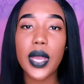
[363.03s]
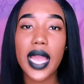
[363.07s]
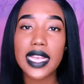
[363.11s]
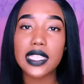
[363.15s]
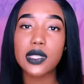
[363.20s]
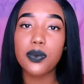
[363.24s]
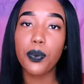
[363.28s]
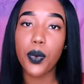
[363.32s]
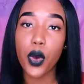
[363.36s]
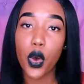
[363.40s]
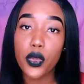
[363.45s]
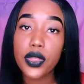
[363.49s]

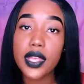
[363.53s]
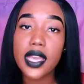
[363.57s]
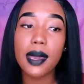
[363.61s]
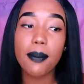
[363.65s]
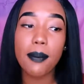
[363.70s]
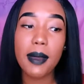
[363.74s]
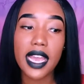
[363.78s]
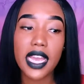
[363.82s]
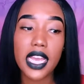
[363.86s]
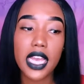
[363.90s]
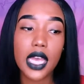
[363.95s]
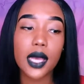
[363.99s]
guys both
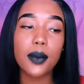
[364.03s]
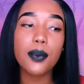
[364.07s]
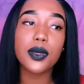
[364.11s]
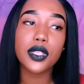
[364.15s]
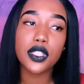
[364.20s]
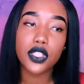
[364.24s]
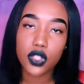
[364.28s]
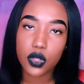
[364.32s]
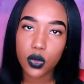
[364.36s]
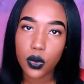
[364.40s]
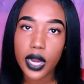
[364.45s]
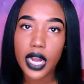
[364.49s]
get back
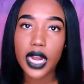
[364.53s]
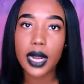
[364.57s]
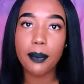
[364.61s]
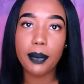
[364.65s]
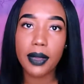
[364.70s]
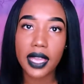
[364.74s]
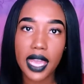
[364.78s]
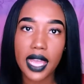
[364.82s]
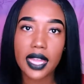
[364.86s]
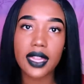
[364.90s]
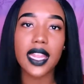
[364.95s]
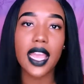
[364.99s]
up, square up
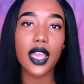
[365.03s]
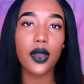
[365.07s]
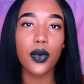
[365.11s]
again.